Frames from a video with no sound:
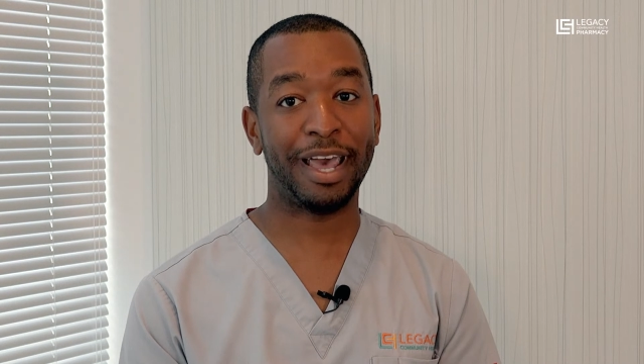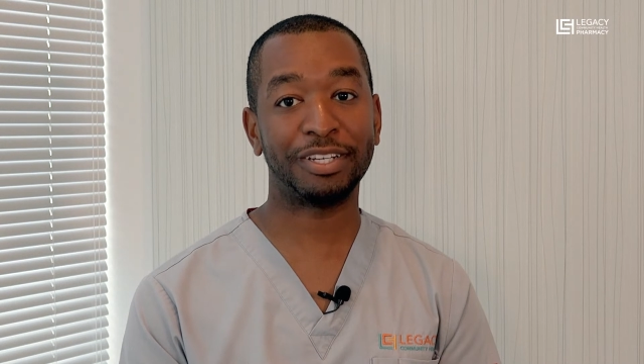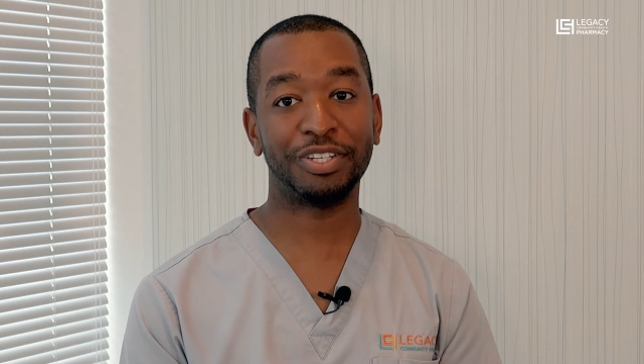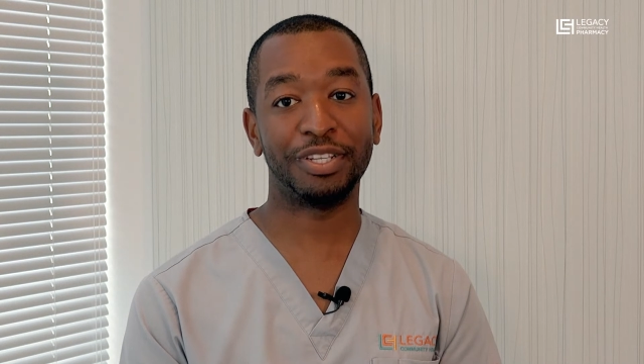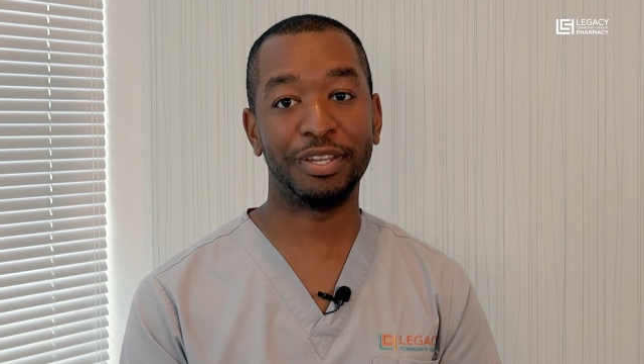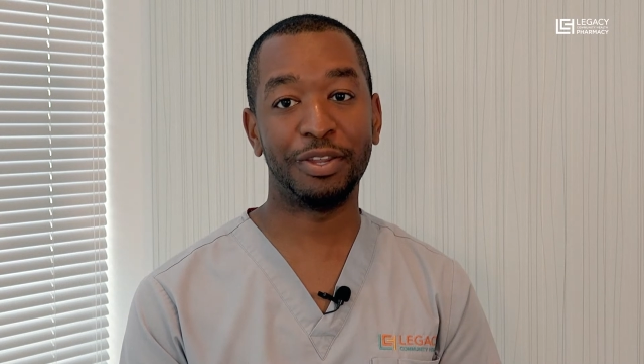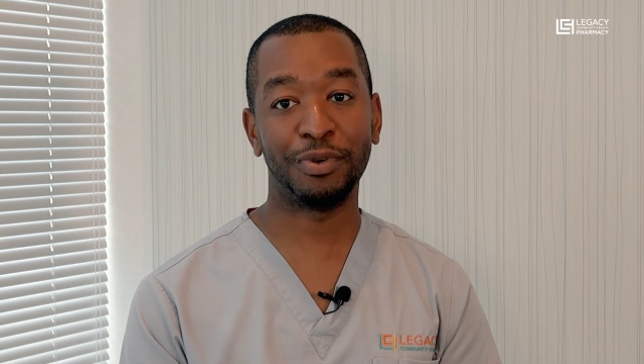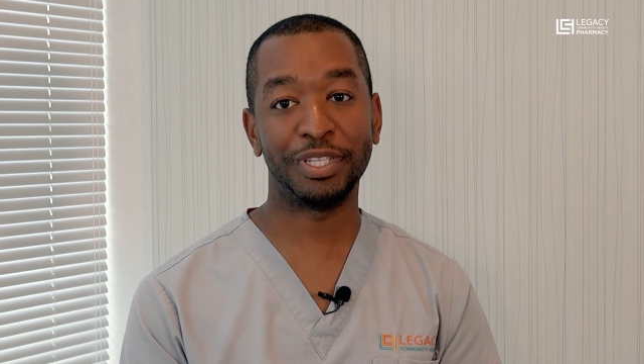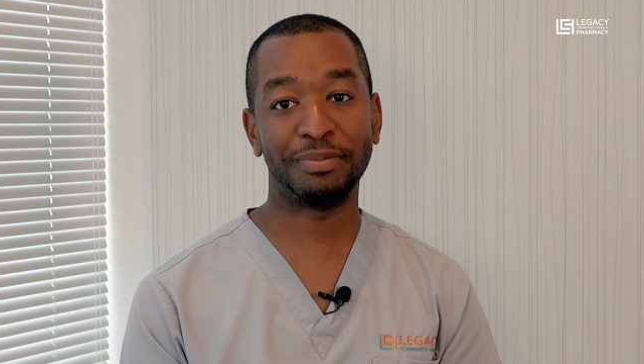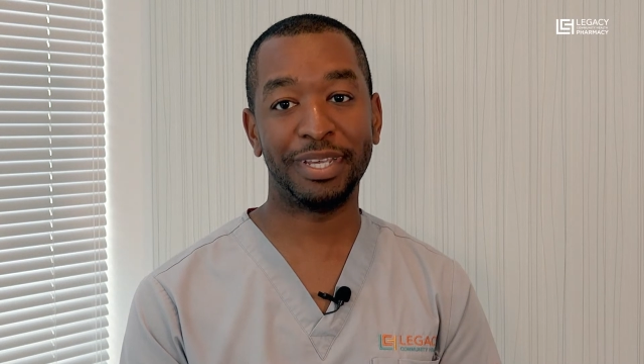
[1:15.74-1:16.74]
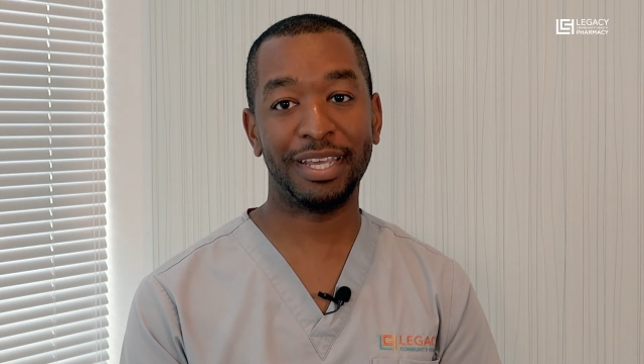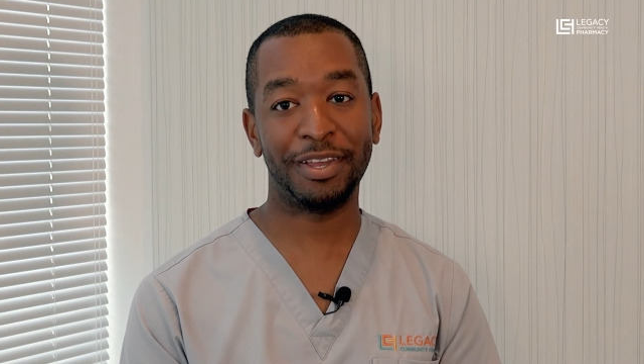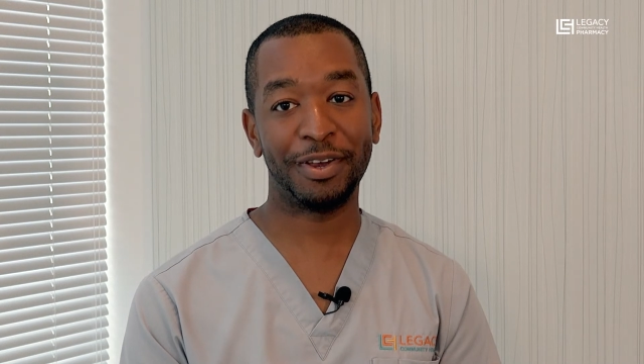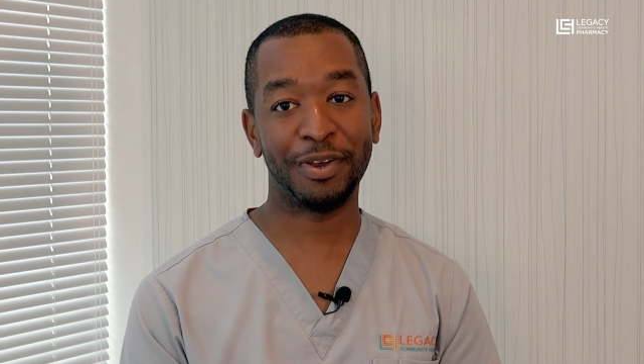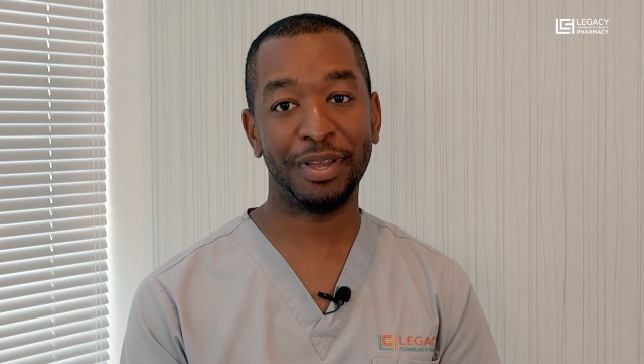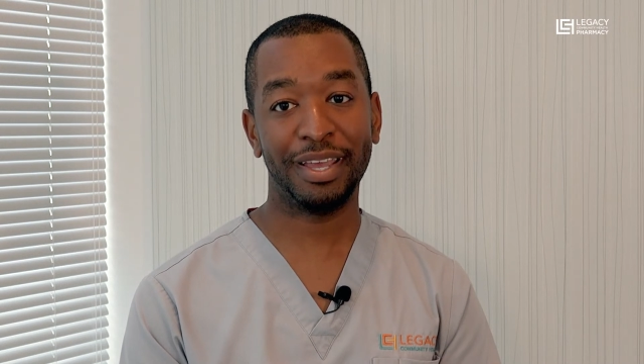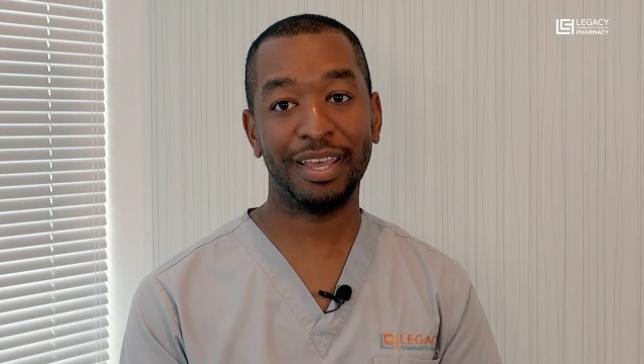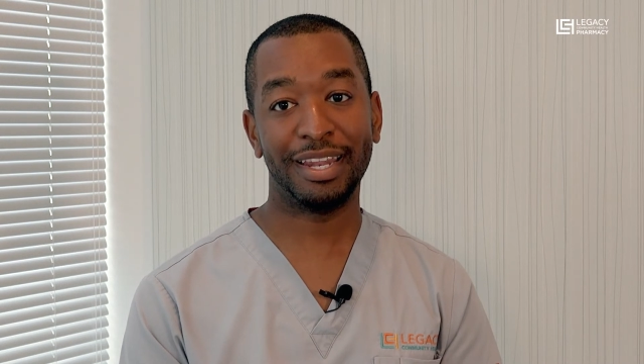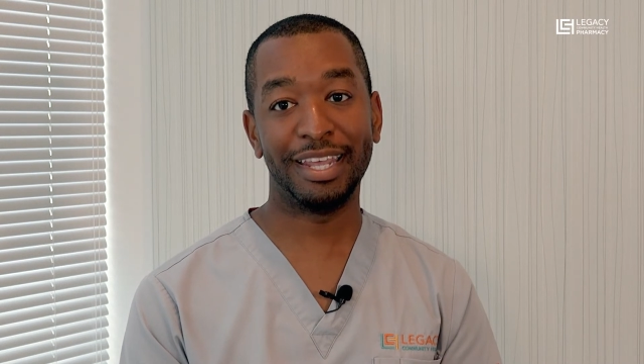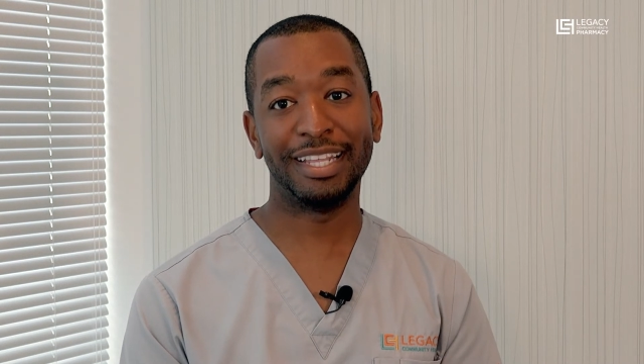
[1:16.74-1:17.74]
actually noticed me here,
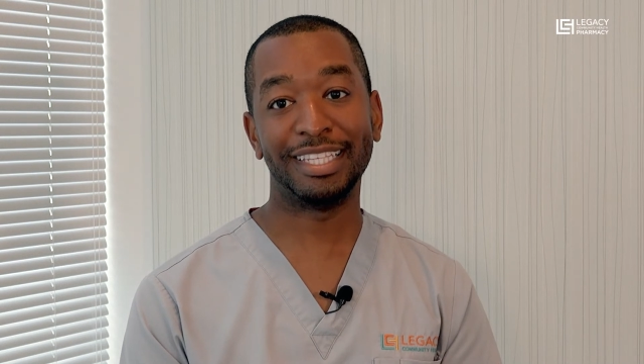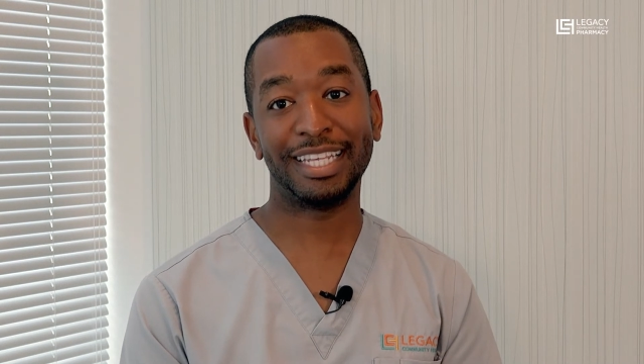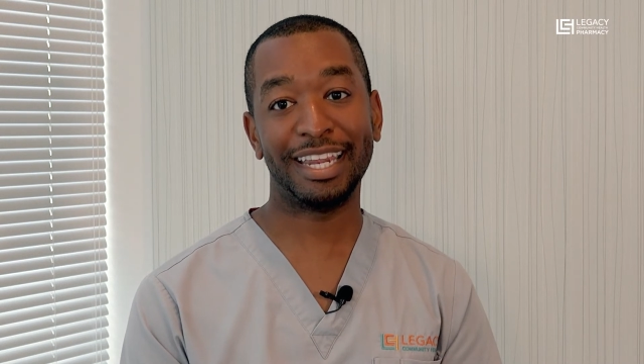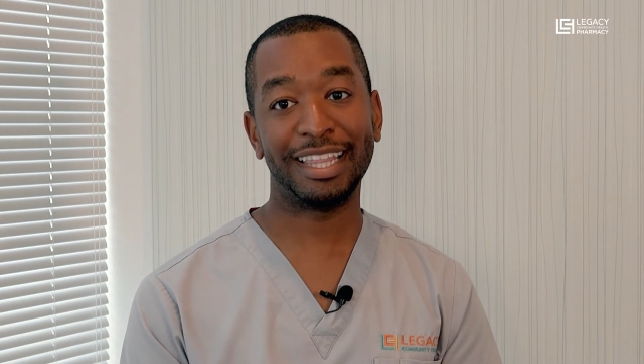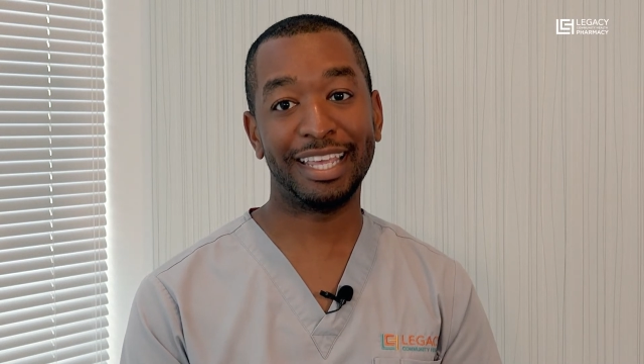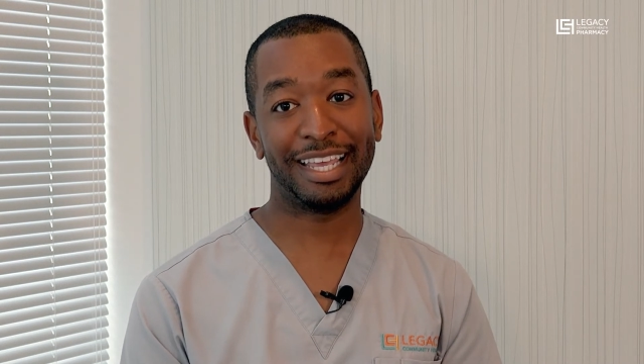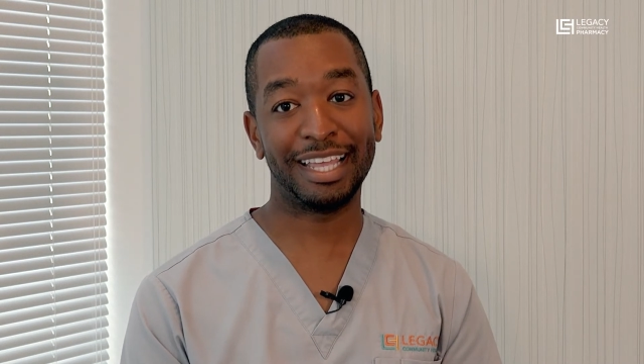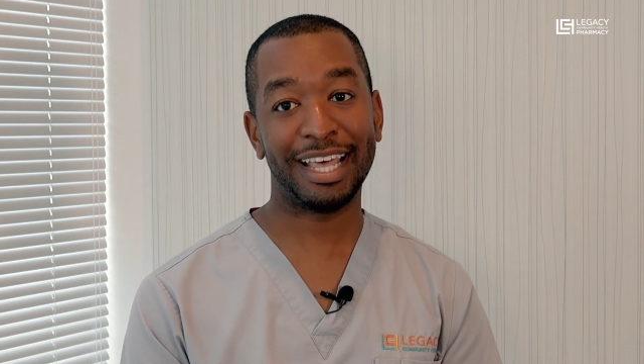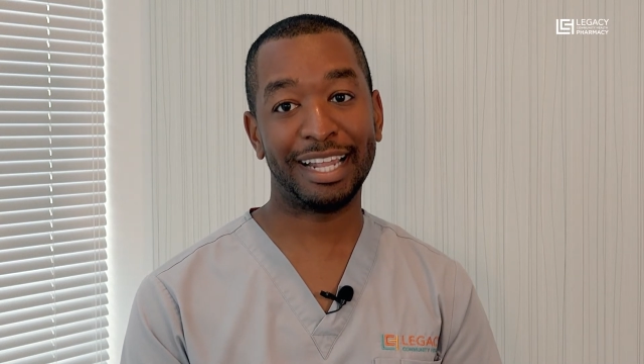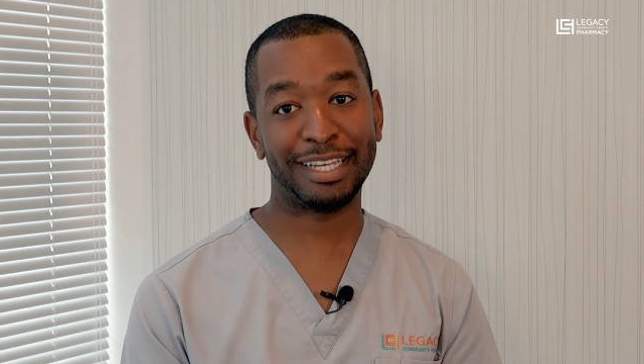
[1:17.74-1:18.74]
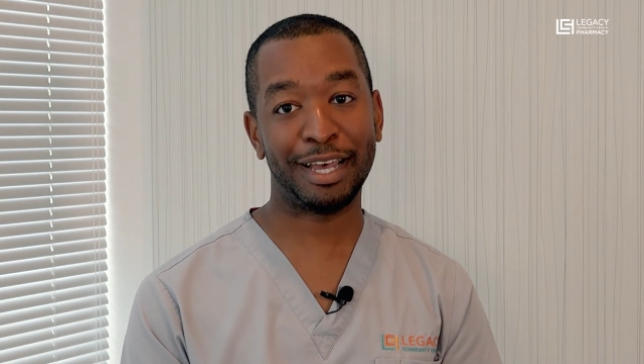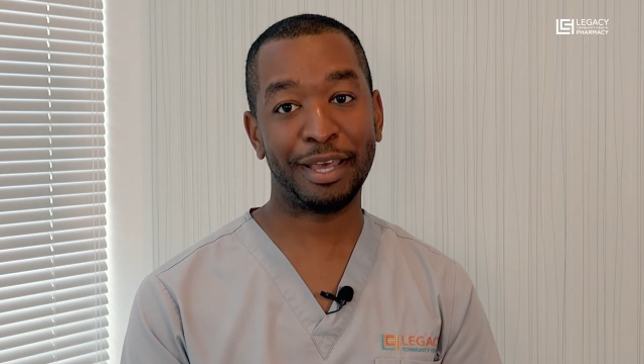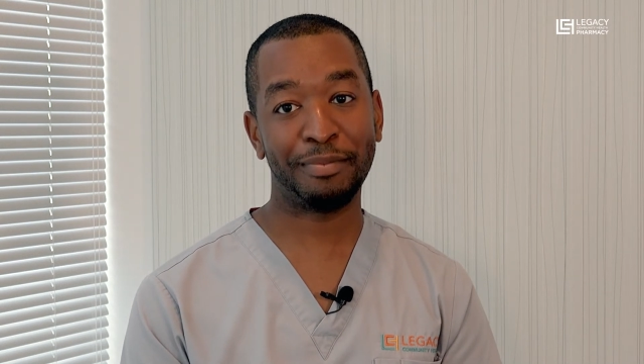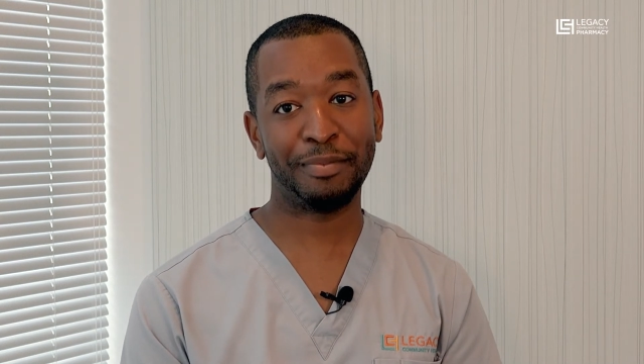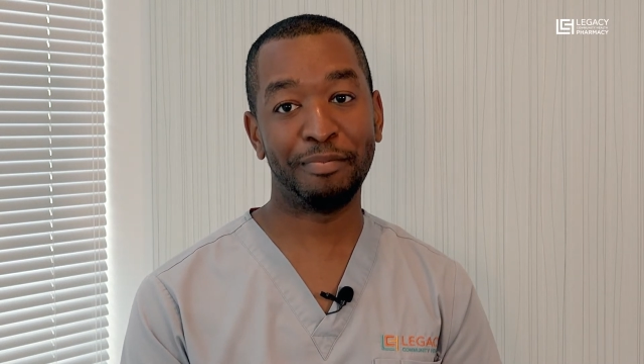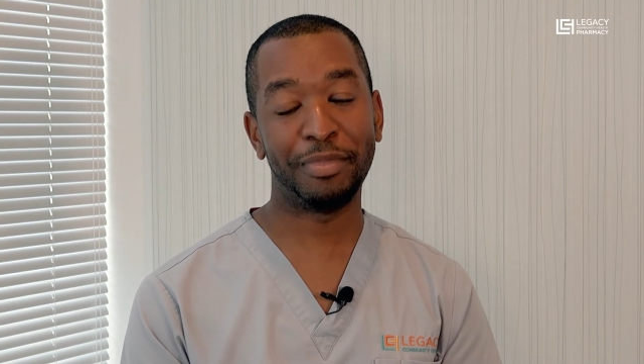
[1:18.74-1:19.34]
didn't say anything at that time,